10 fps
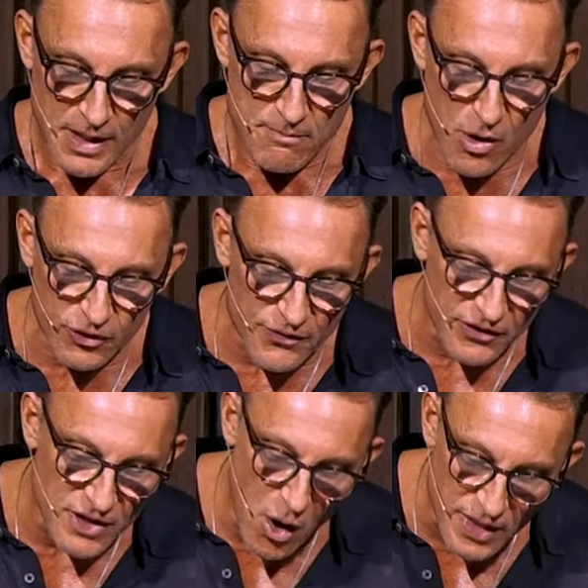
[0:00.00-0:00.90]
Most of
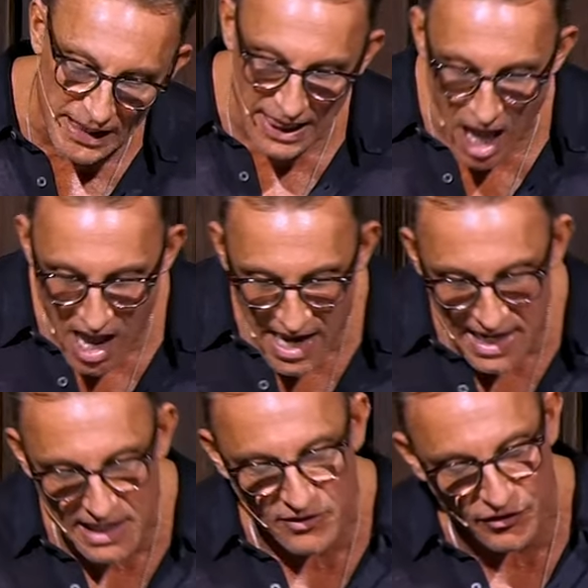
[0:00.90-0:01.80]
us know that
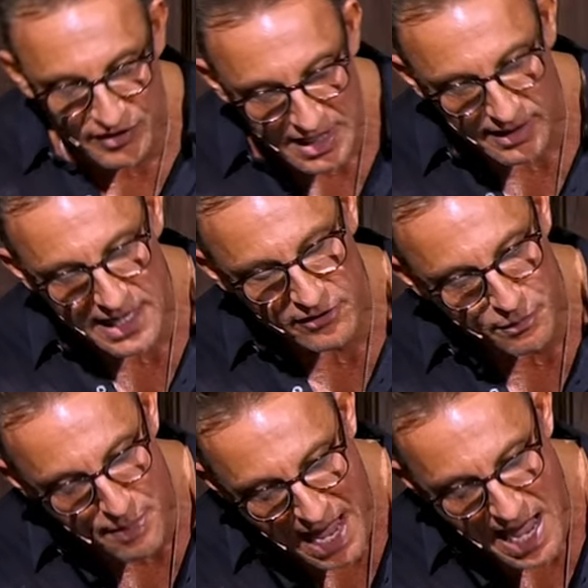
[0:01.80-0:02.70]
lying and stealing is
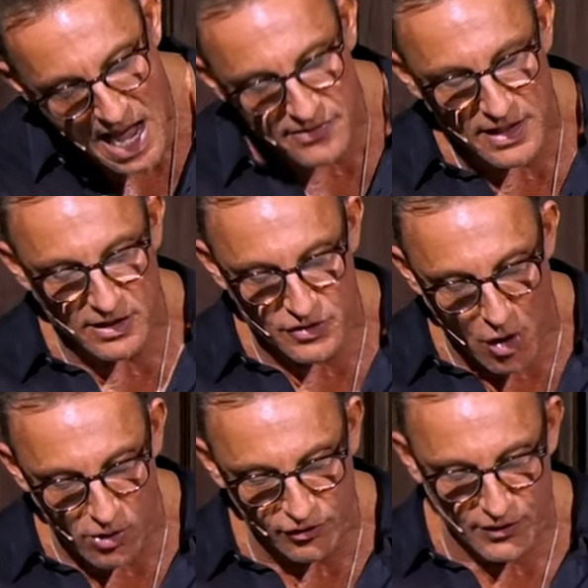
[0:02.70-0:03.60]
bad, that
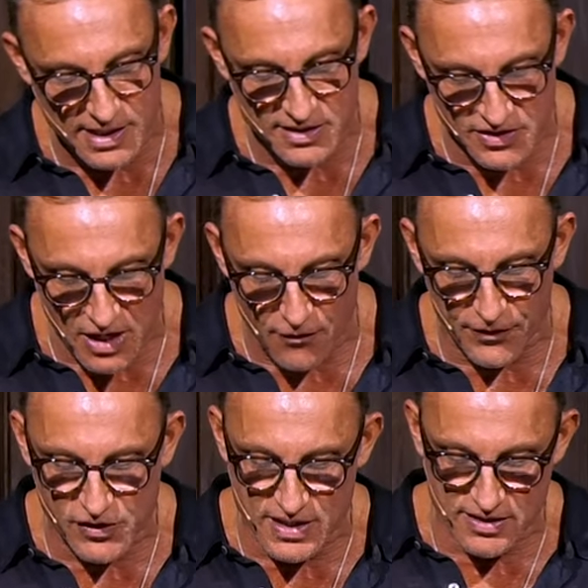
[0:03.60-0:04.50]
adultery and
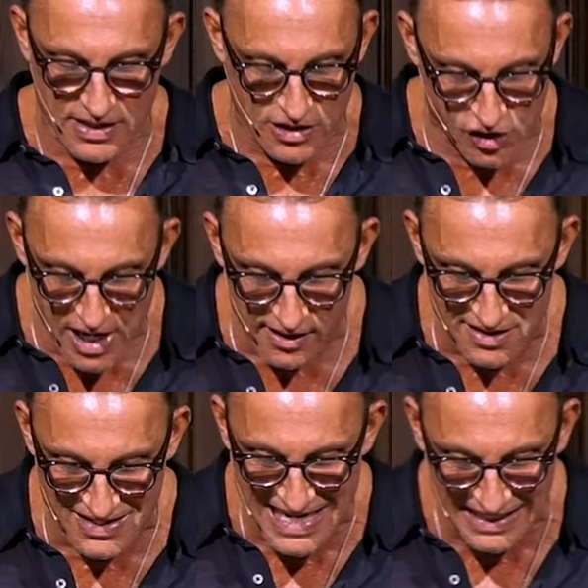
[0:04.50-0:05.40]
selfishness and
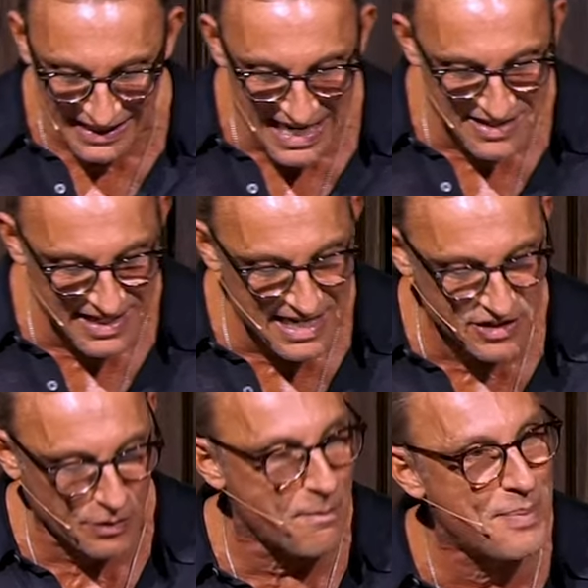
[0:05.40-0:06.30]
jealousy and
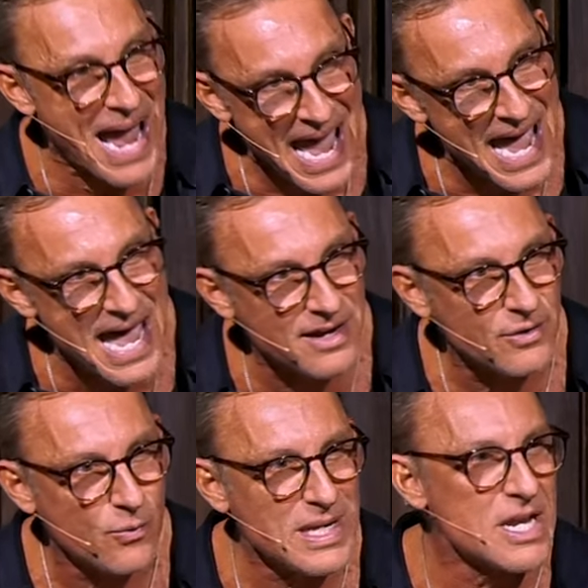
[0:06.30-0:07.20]
laziness are
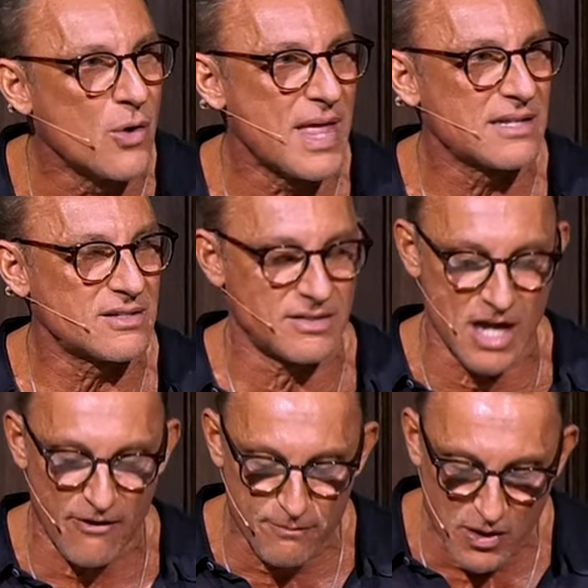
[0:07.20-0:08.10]
bad. We know that
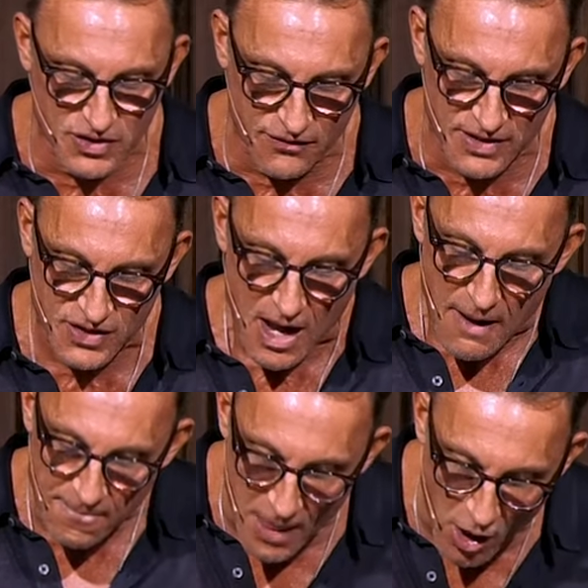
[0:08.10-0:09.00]
stuff. Most of us
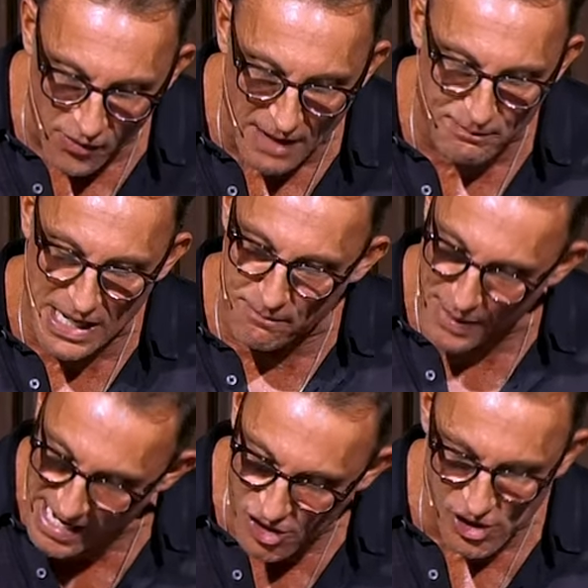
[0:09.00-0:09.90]
know that being
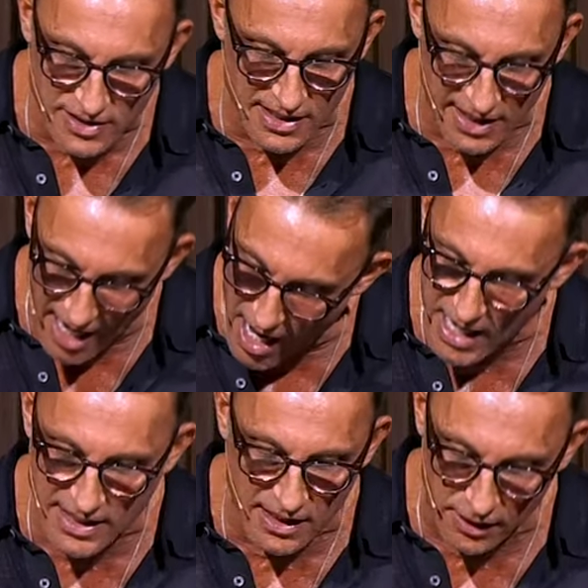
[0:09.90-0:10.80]
patient and
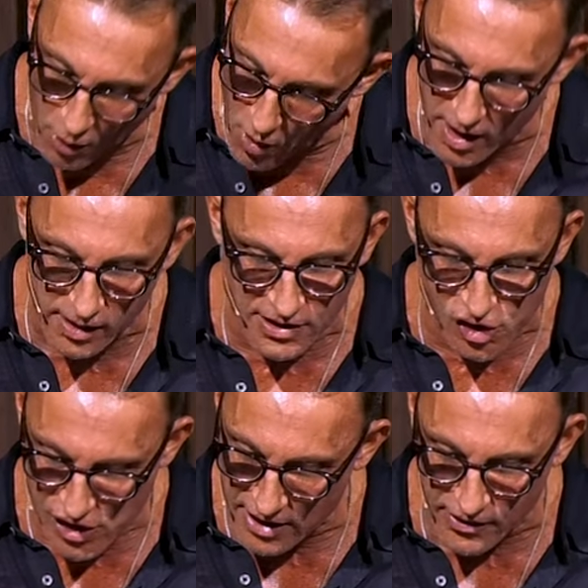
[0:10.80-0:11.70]
kind and loyal and
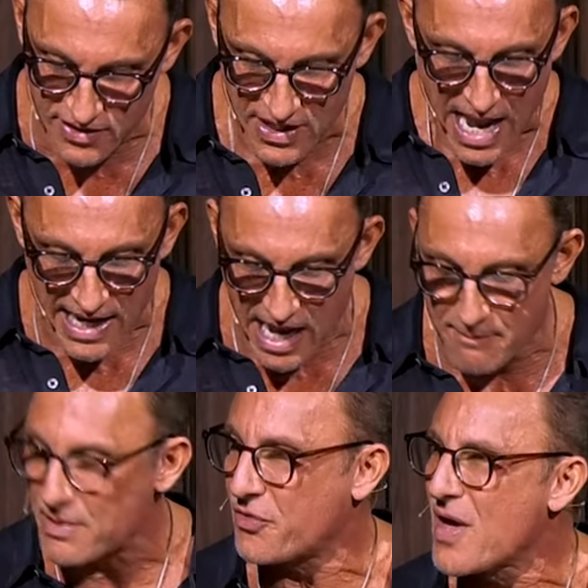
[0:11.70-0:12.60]
generous and
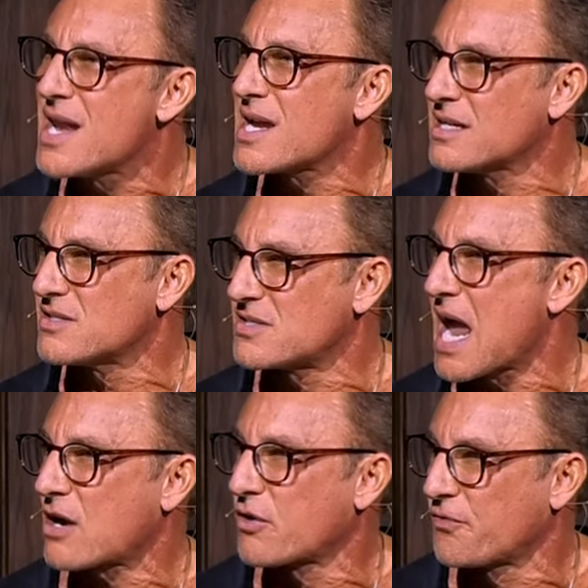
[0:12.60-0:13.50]
empathetic and
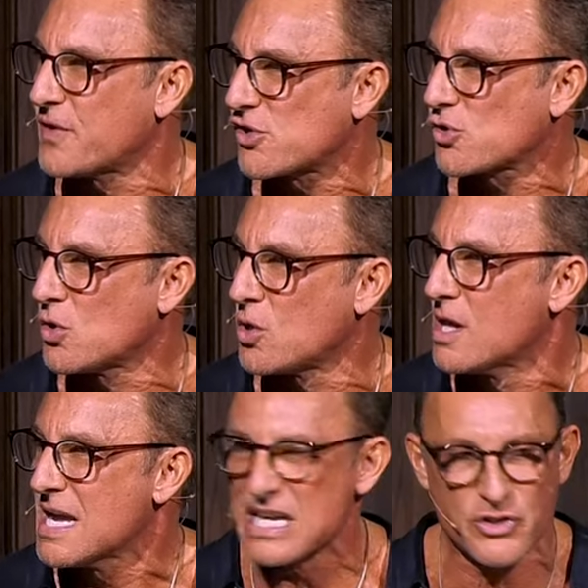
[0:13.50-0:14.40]
sacrificial
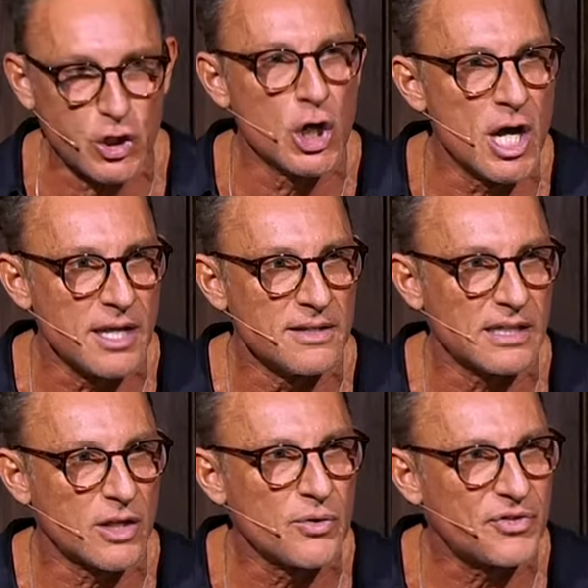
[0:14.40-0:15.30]
is good,
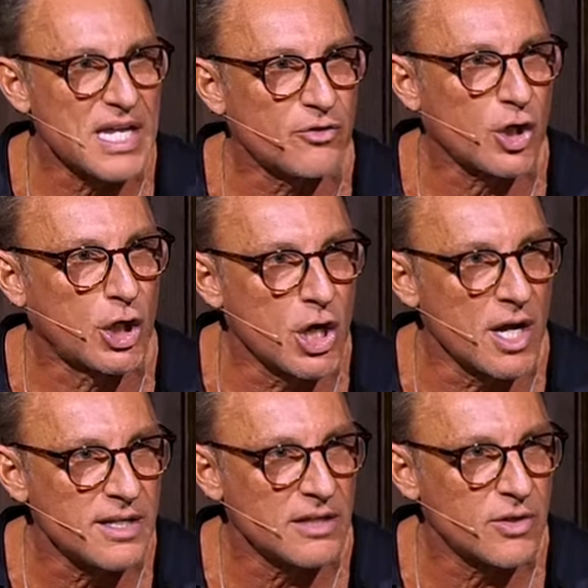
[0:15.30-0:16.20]
that those things are
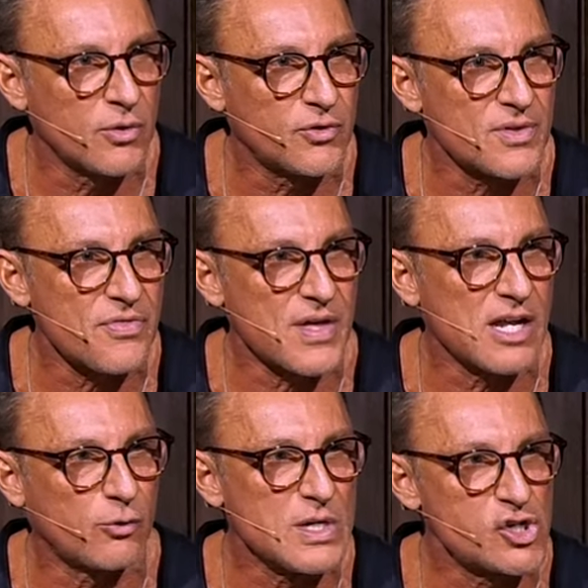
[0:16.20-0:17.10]
good, that those are the
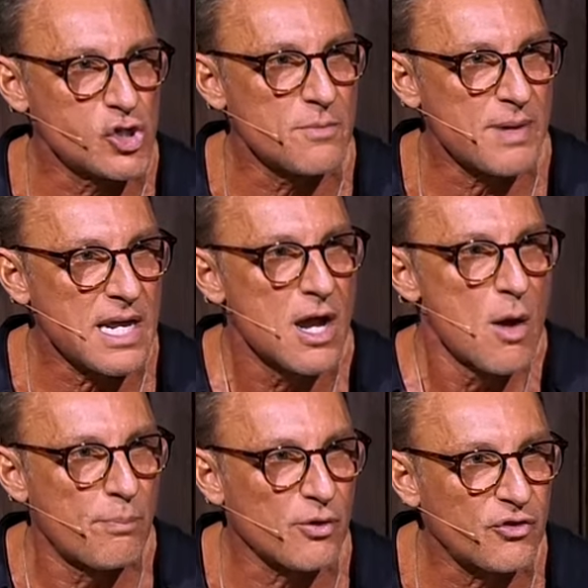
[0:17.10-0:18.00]
things we should be
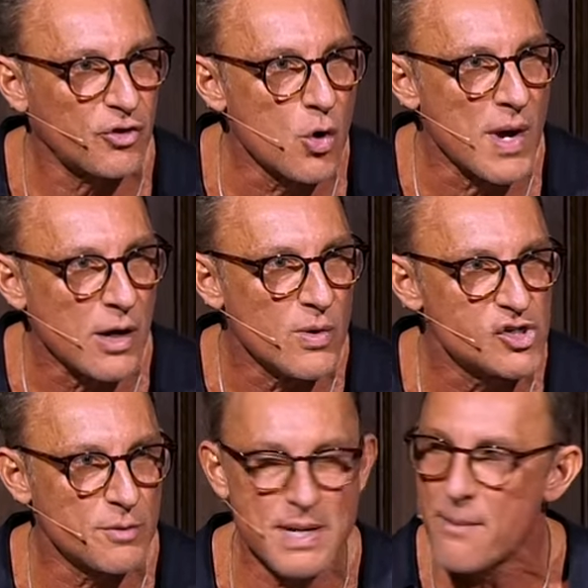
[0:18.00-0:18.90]
pursuing. We
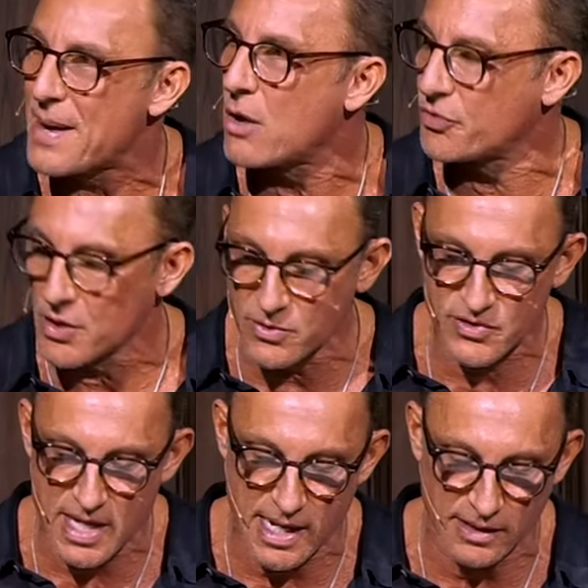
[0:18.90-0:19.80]
should be about
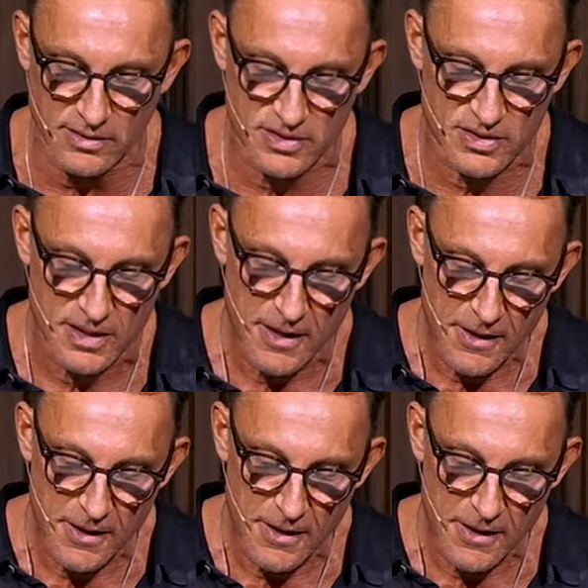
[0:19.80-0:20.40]
those things.